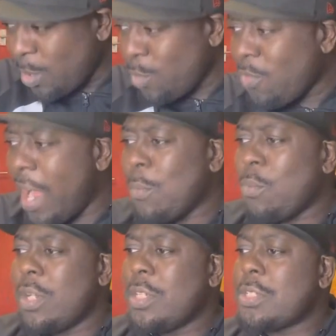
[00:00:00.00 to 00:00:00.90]
right,
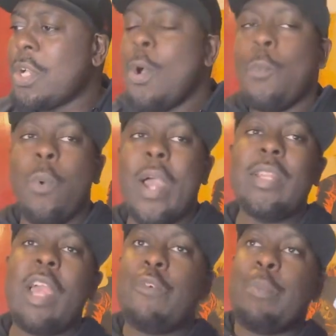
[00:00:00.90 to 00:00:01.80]
was
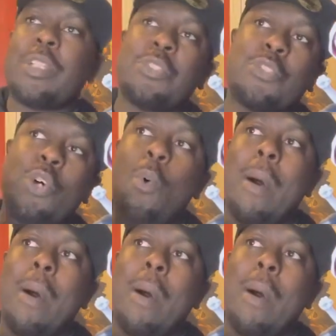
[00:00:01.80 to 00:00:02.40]
when everybody saw